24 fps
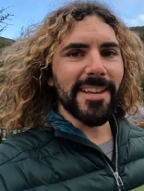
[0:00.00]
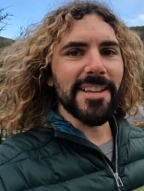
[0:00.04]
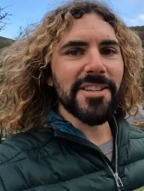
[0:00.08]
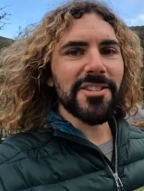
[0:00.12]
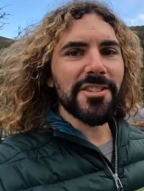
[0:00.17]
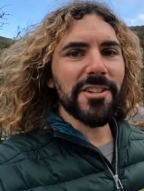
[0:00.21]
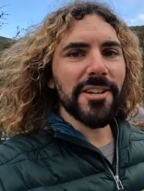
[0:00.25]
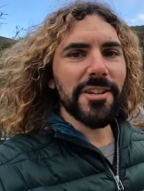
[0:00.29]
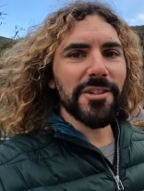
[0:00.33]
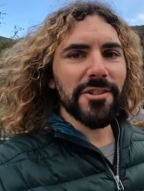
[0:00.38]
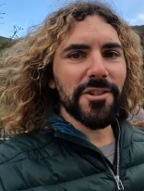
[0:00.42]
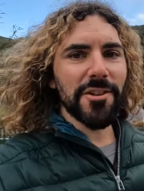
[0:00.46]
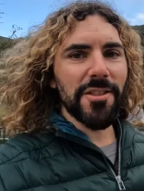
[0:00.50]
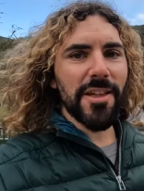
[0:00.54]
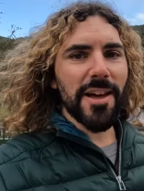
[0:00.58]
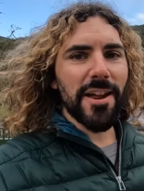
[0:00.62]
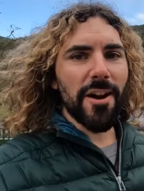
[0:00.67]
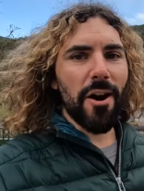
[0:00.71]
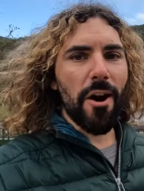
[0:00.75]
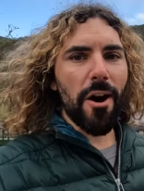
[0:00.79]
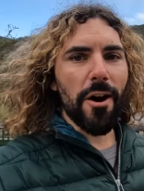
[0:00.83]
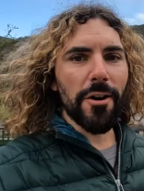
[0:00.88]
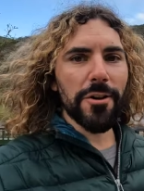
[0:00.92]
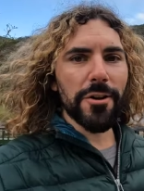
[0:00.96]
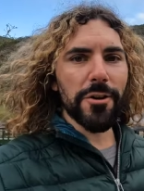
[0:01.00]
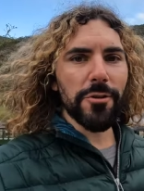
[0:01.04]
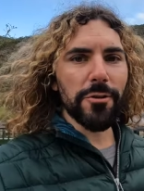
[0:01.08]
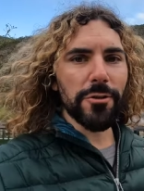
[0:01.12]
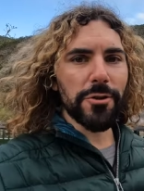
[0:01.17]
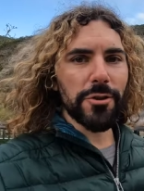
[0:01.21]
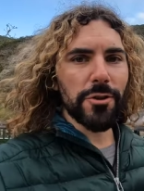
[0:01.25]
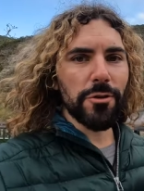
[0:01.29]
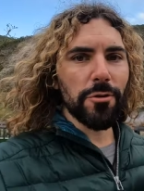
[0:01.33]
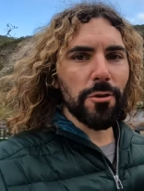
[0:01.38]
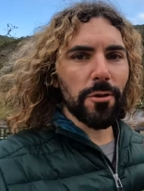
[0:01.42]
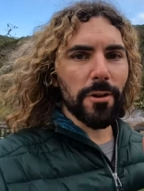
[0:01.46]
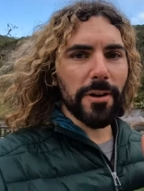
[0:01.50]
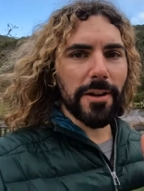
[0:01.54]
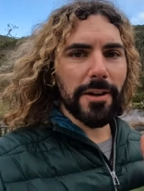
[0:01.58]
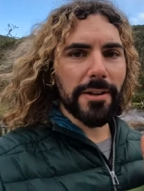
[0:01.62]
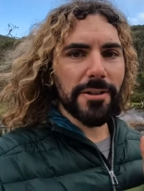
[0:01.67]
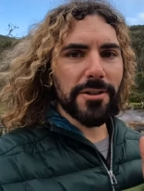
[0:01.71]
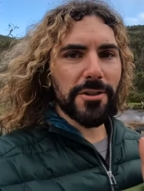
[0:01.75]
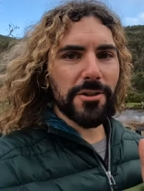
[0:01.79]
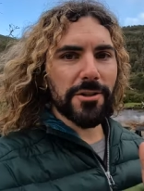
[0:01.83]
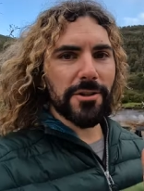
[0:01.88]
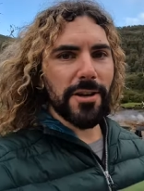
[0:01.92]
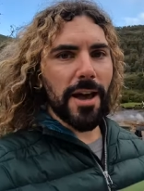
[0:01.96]
Listening to that audio tour,
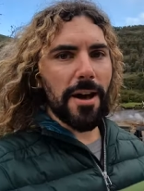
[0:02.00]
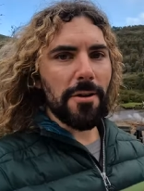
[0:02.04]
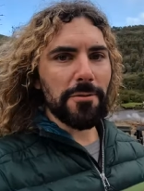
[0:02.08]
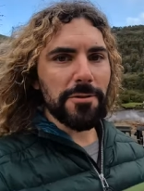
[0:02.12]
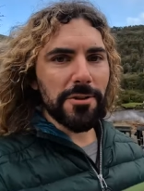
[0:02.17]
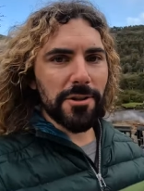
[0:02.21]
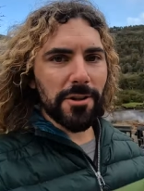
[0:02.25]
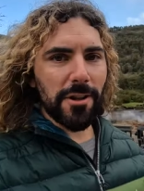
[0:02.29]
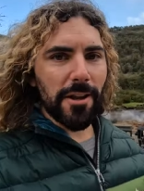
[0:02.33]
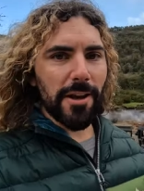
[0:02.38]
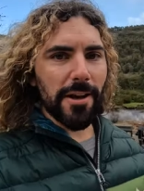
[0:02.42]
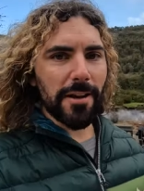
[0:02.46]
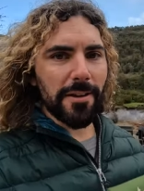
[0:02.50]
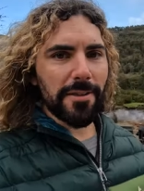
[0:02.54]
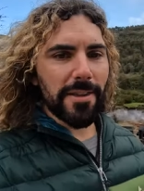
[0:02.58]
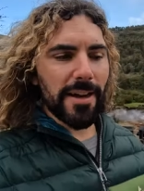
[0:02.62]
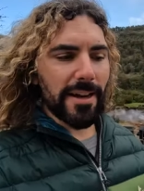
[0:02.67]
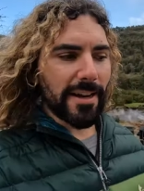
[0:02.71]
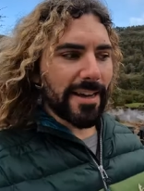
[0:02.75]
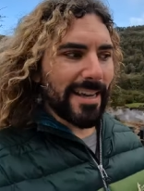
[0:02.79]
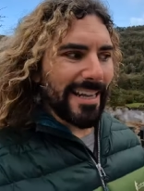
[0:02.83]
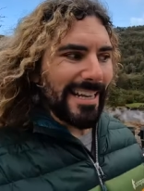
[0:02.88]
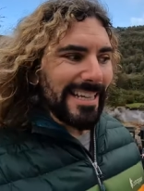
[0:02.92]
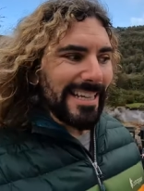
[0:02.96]
it sounds like that